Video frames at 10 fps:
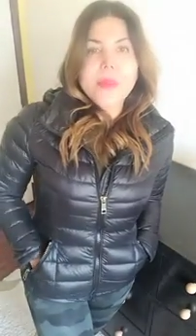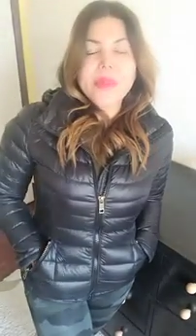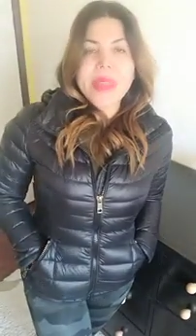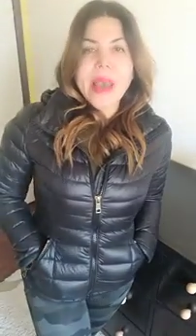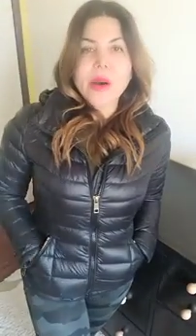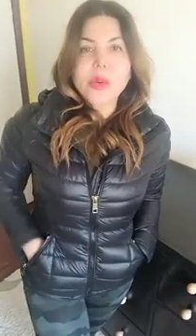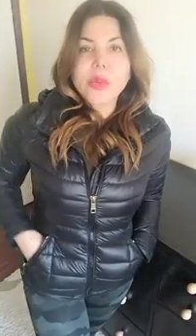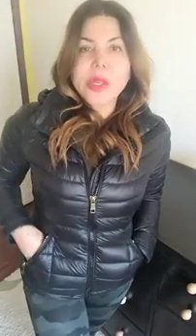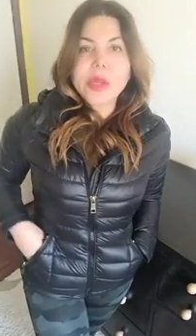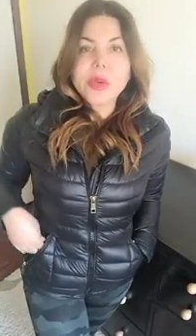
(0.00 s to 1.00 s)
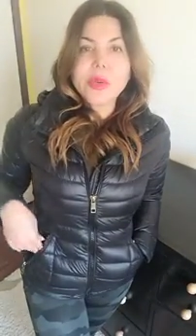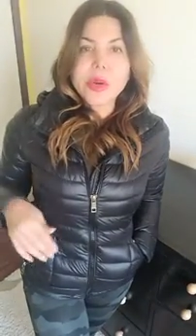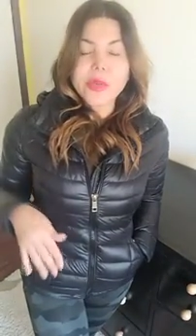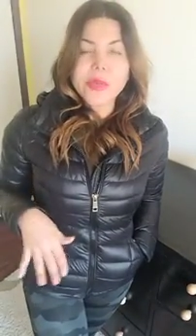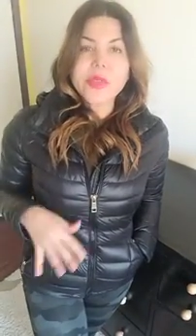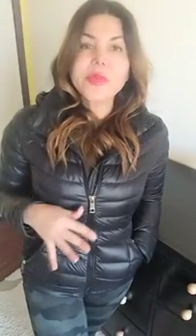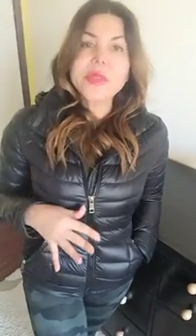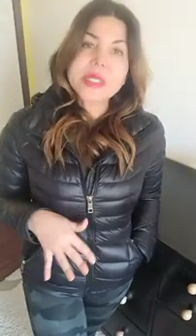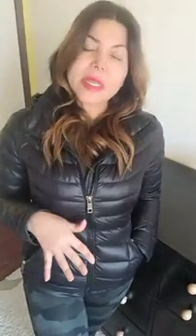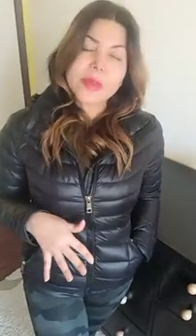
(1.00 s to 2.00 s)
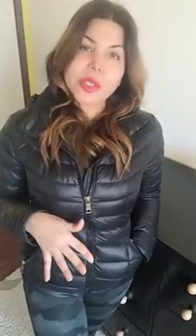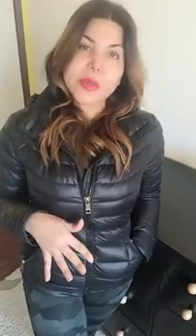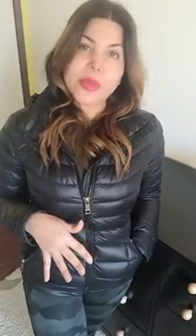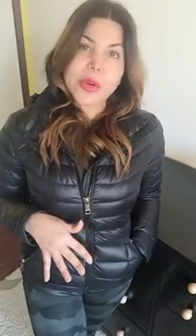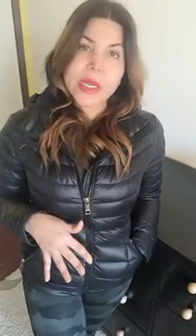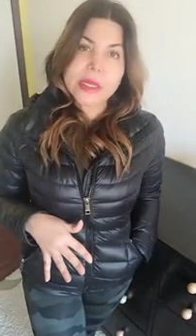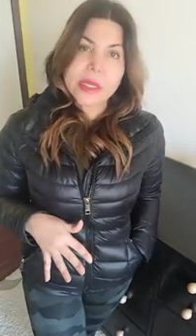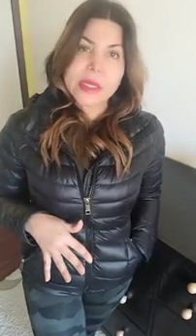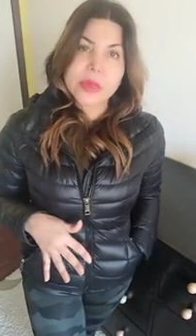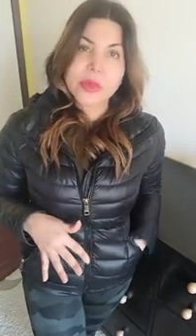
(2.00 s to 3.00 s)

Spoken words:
now, when you go through the reception process,